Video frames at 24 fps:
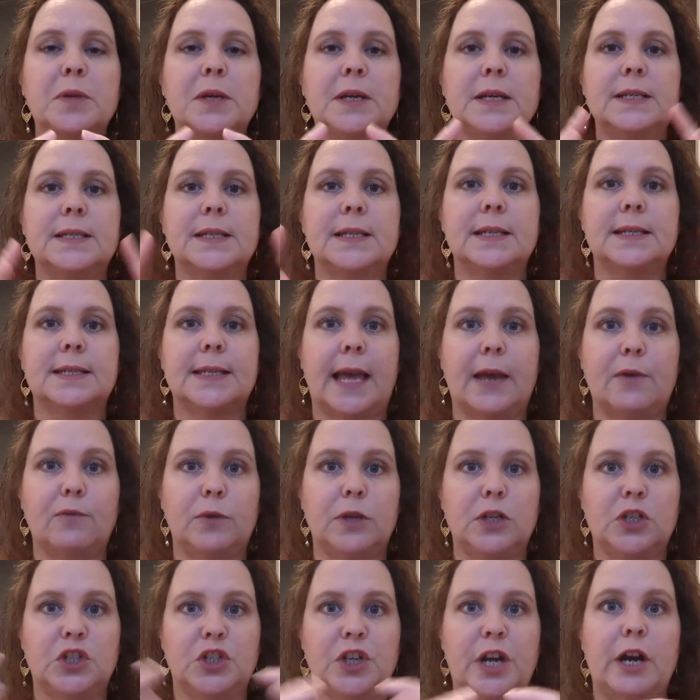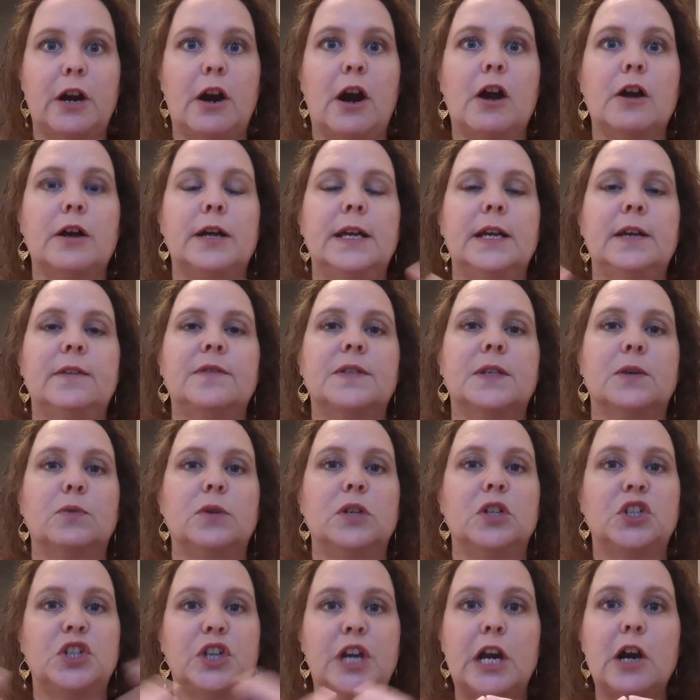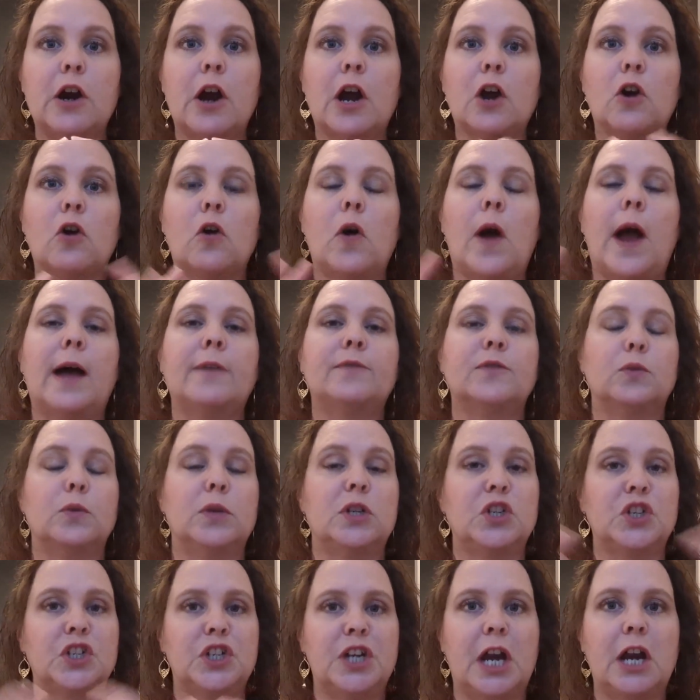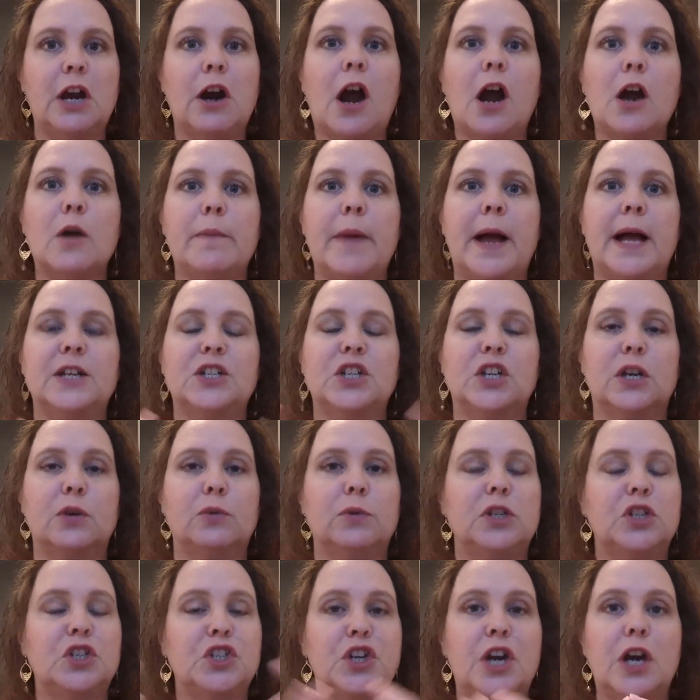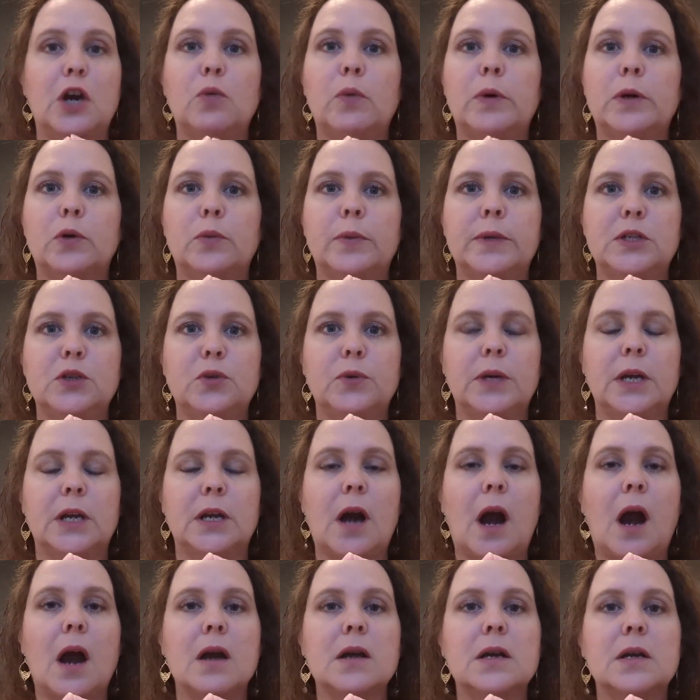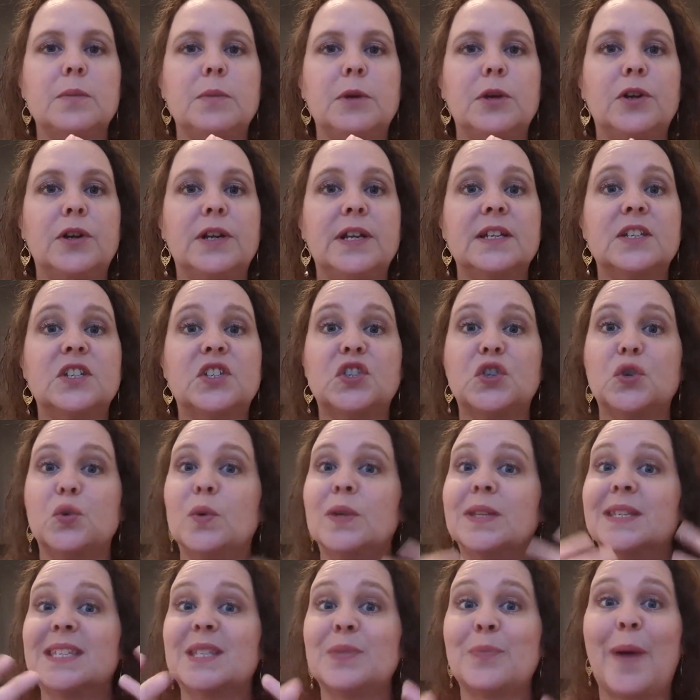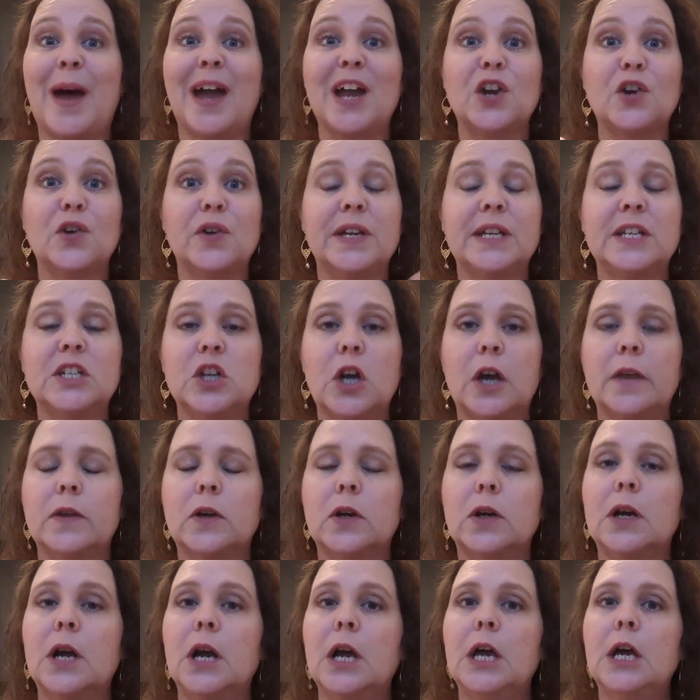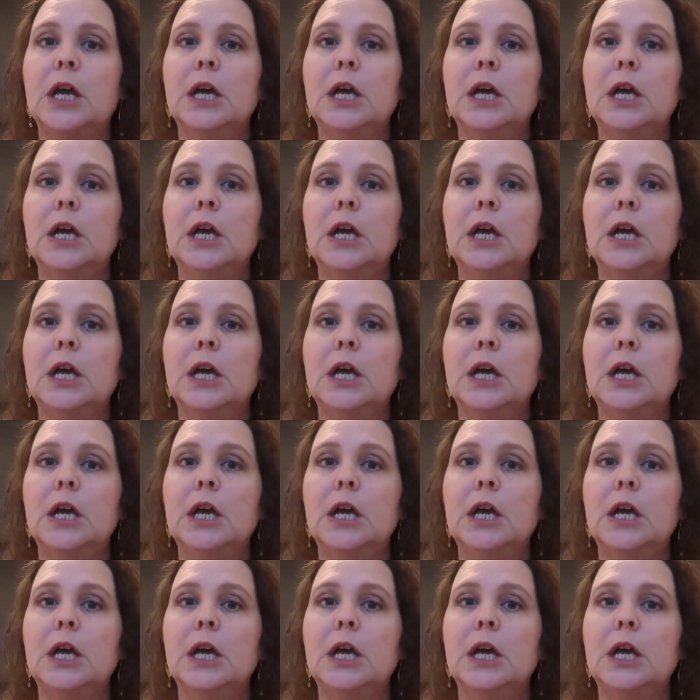places and we share our gifts and we share our craft and we share our magic and we share what are we doing in our communities to inspire each other,